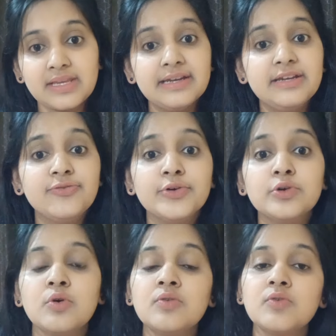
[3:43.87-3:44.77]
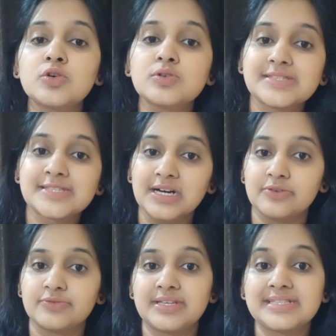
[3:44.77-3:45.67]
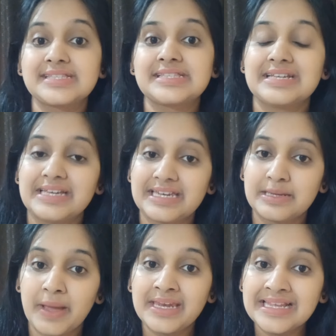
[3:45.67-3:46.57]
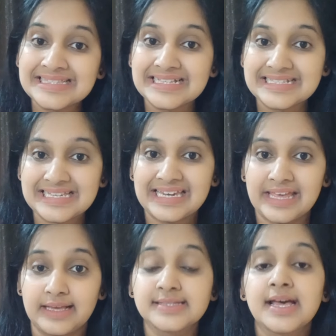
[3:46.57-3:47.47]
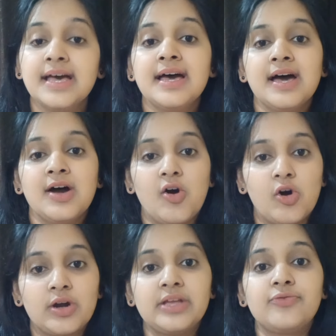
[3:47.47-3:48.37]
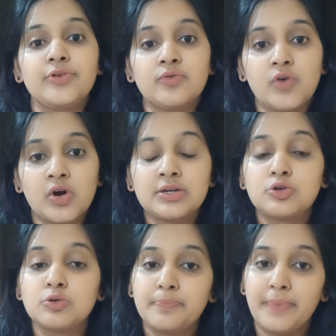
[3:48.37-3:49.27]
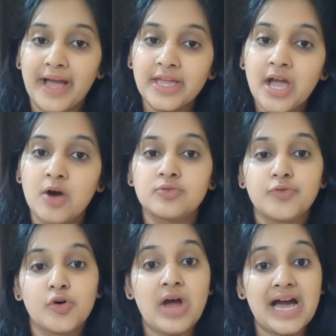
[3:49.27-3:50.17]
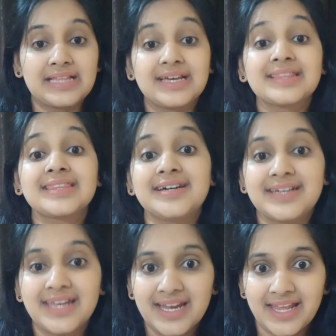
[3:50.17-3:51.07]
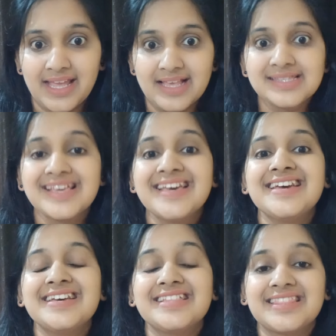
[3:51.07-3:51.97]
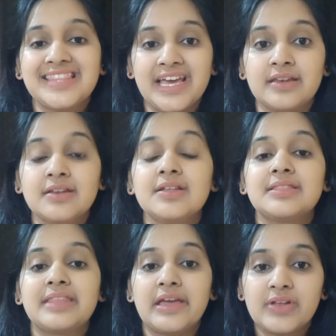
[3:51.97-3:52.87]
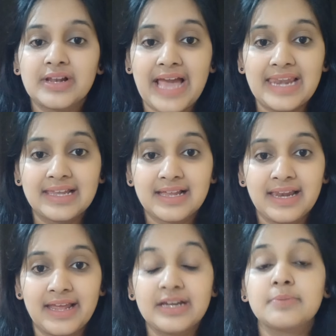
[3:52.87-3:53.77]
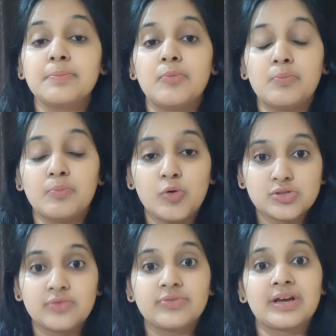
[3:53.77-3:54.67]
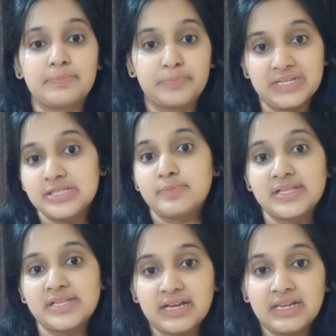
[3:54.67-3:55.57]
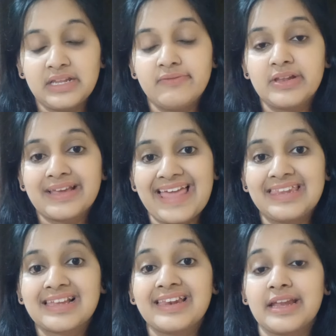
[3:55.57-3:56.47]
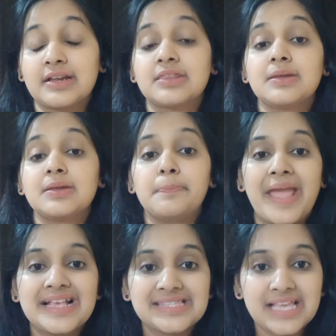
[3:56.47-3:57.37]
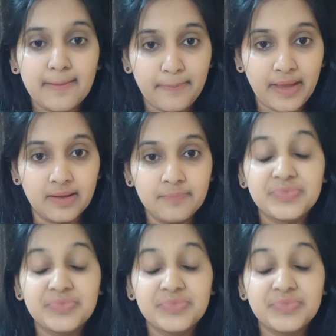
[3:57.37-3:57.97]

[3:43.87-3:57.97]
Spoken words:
If you don't want to serve this remaining 60 days, or if you want to buy out for other 30 days, then they will calculate, most of the companies basically will calculate the basic pay